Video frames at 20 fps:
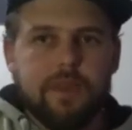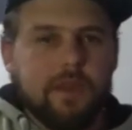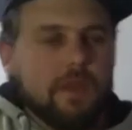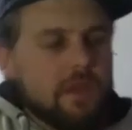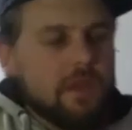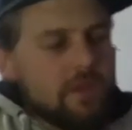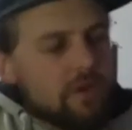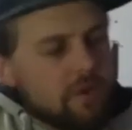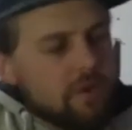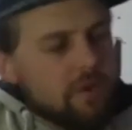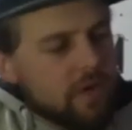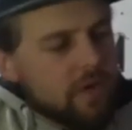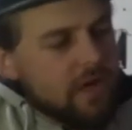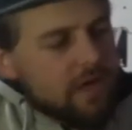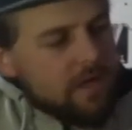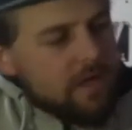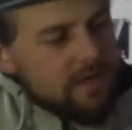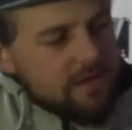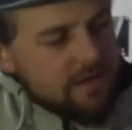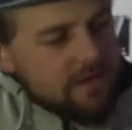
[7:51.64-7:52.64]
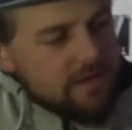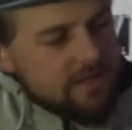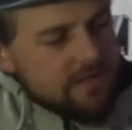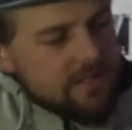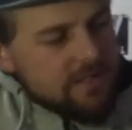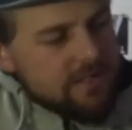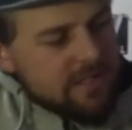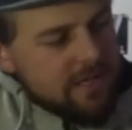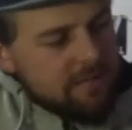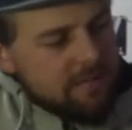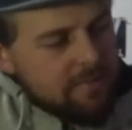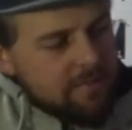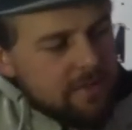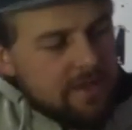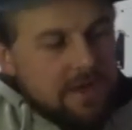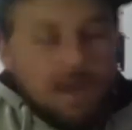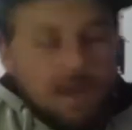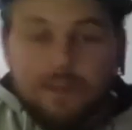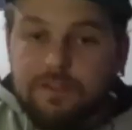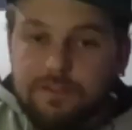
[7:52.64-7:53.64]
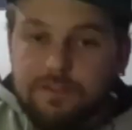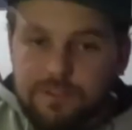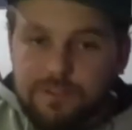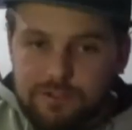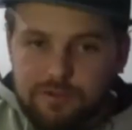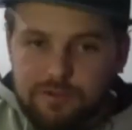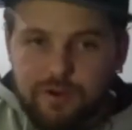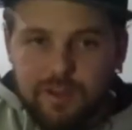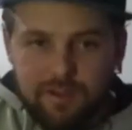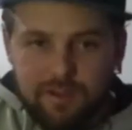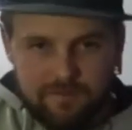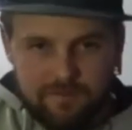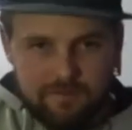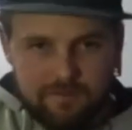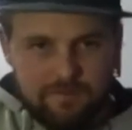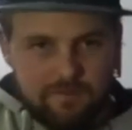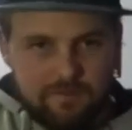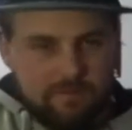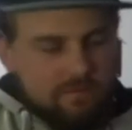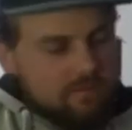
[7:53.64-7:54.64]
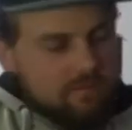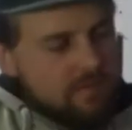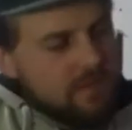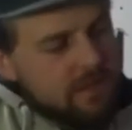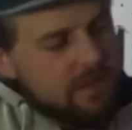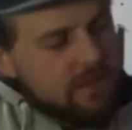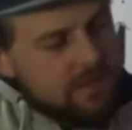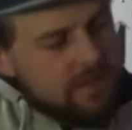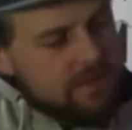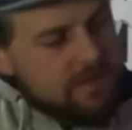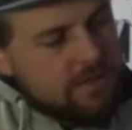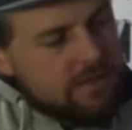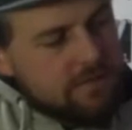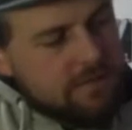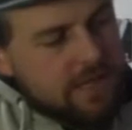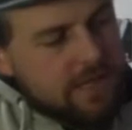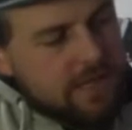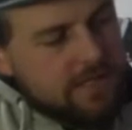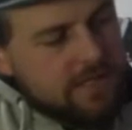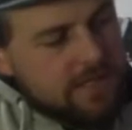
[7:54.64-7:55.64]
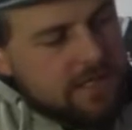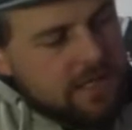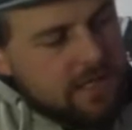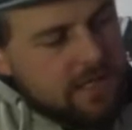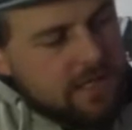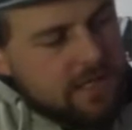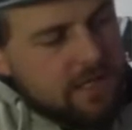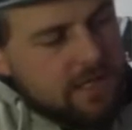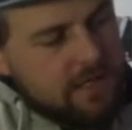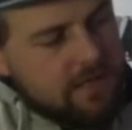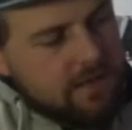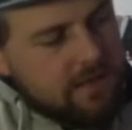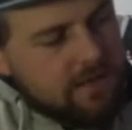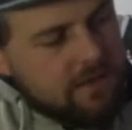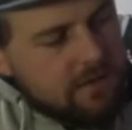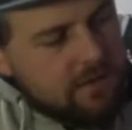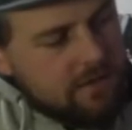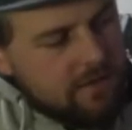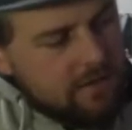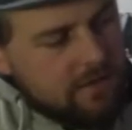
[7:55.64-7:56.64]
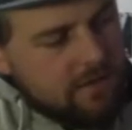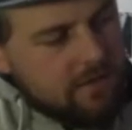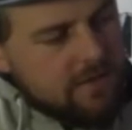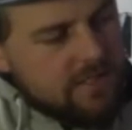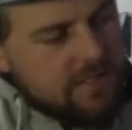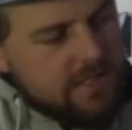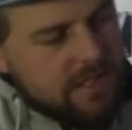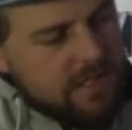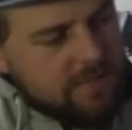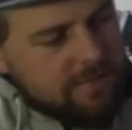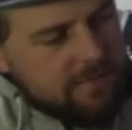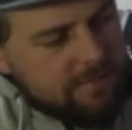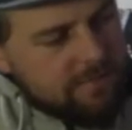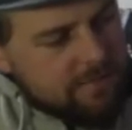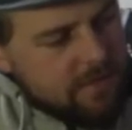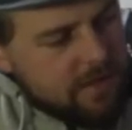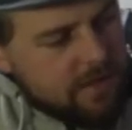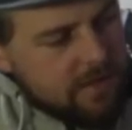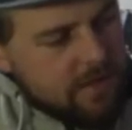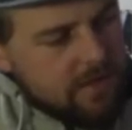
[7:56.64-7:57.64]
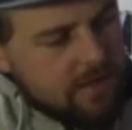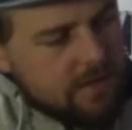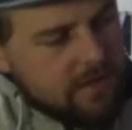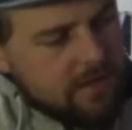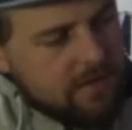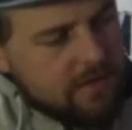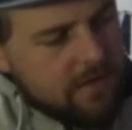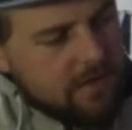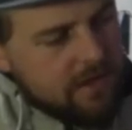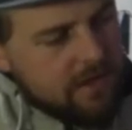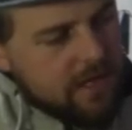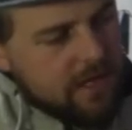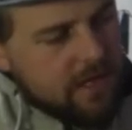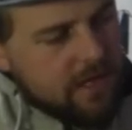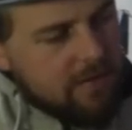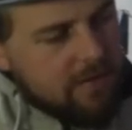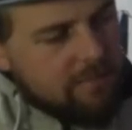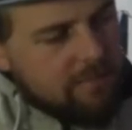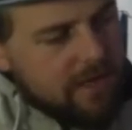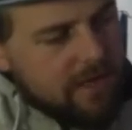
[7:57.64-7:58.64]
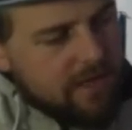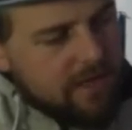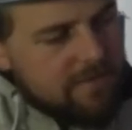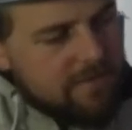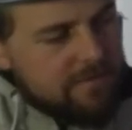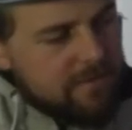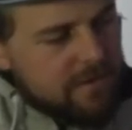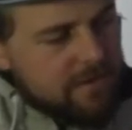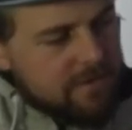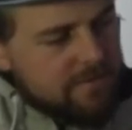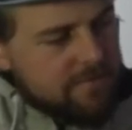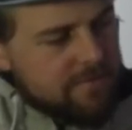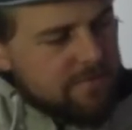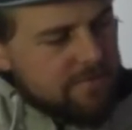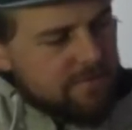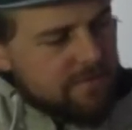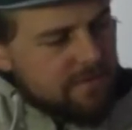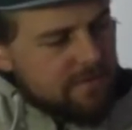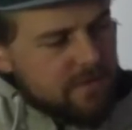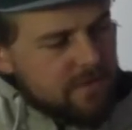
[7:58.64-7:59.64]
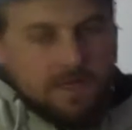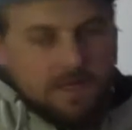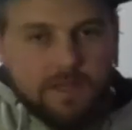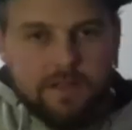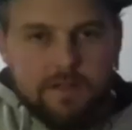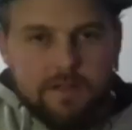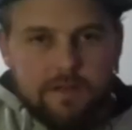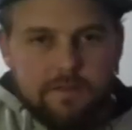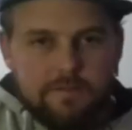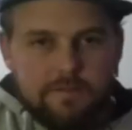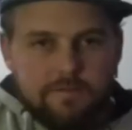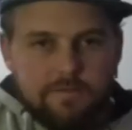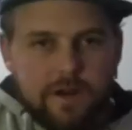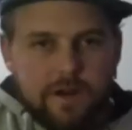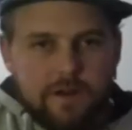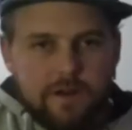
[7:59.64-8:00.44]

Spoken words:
You can skip another string. So basically, you skip, I play the 1st fret